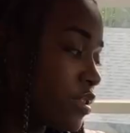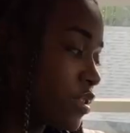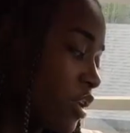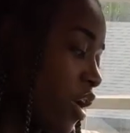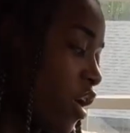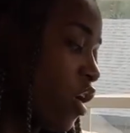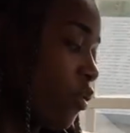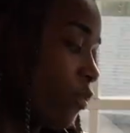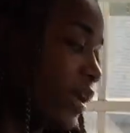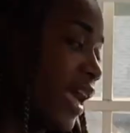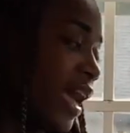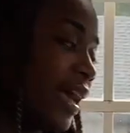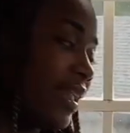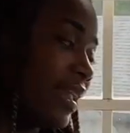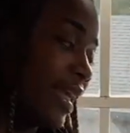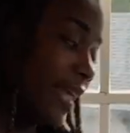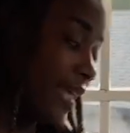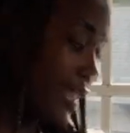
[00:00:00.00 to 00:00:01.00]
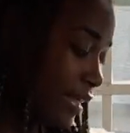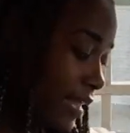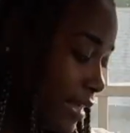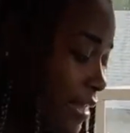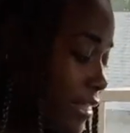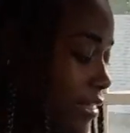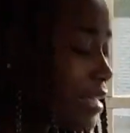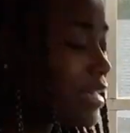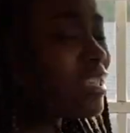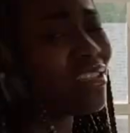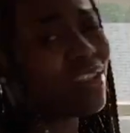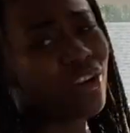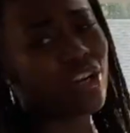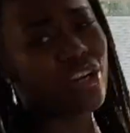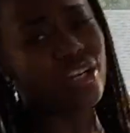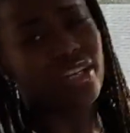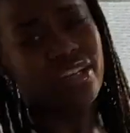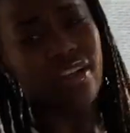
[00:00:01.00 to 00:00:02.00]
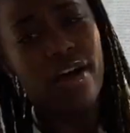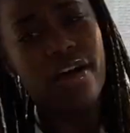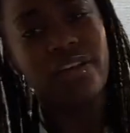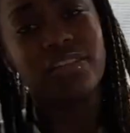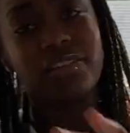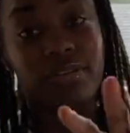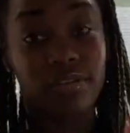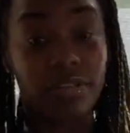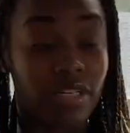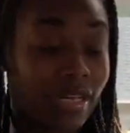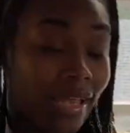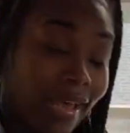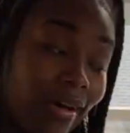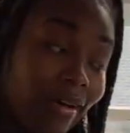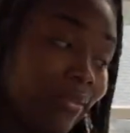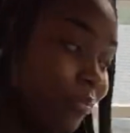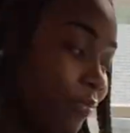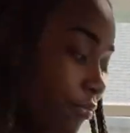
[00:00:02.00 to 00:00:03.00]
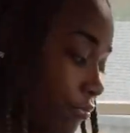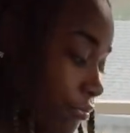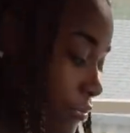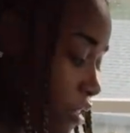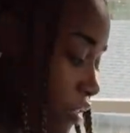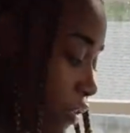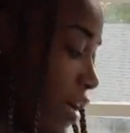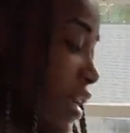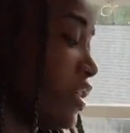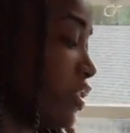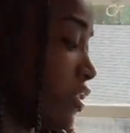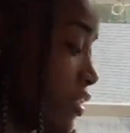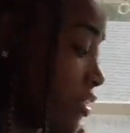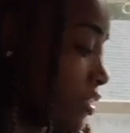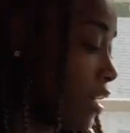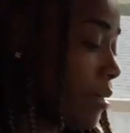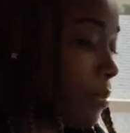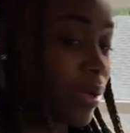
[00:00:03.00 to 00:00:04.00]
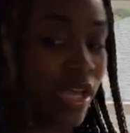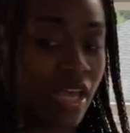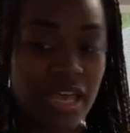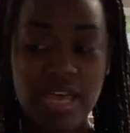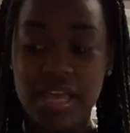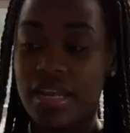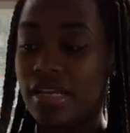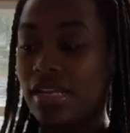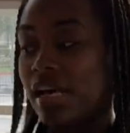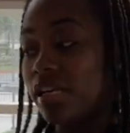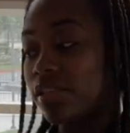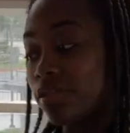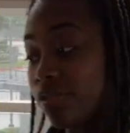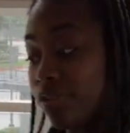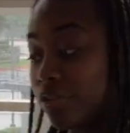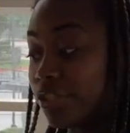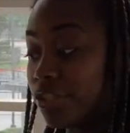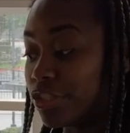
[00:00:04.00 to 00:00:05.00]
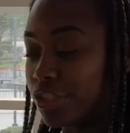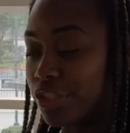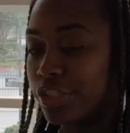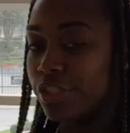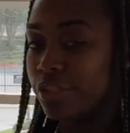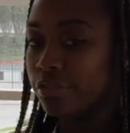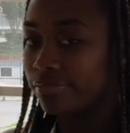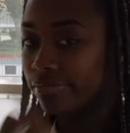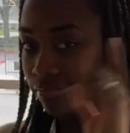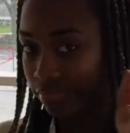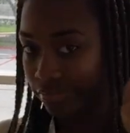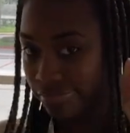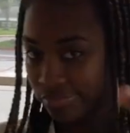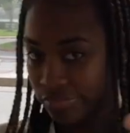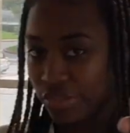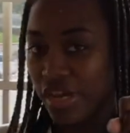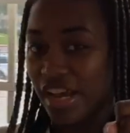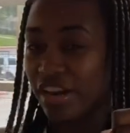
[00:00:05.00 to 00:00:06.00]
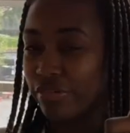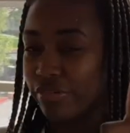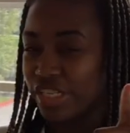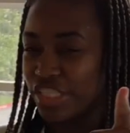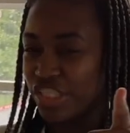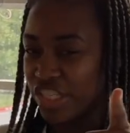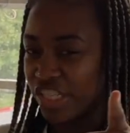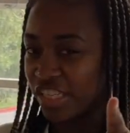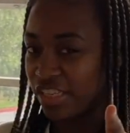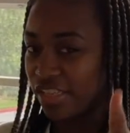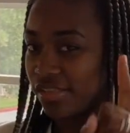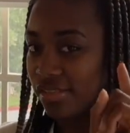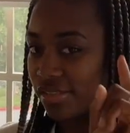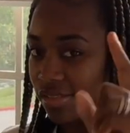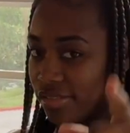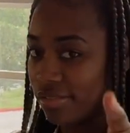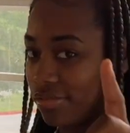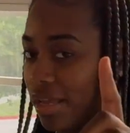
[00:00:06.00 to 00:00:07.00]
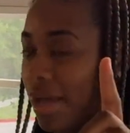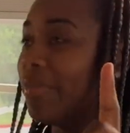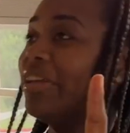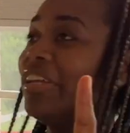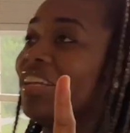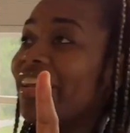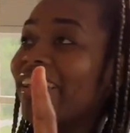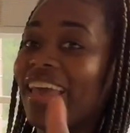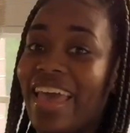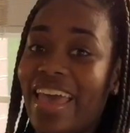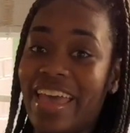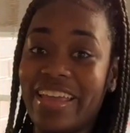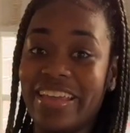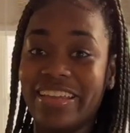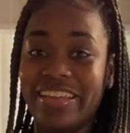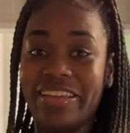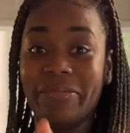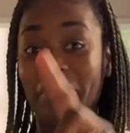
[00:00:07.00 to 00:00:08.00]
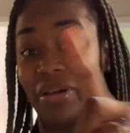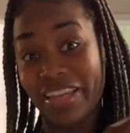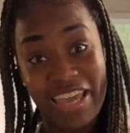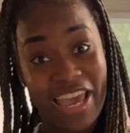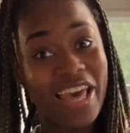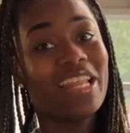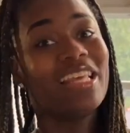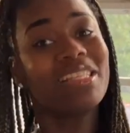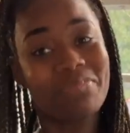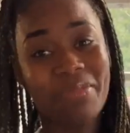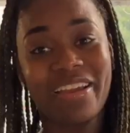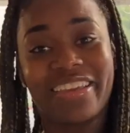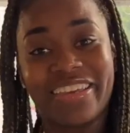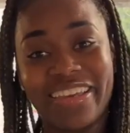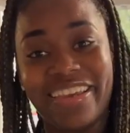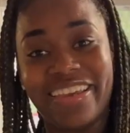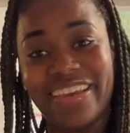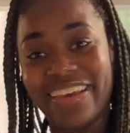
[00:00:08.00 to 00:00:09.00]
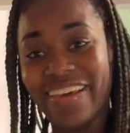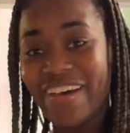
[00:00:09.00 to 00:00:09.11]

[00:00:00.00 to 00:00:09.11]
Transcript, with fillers: So we had to get this. He's learning, y'all. He's learning now. Scratch this up, not the furniture. You gotta raise your kids. I mean, your cat. My cat is my kid.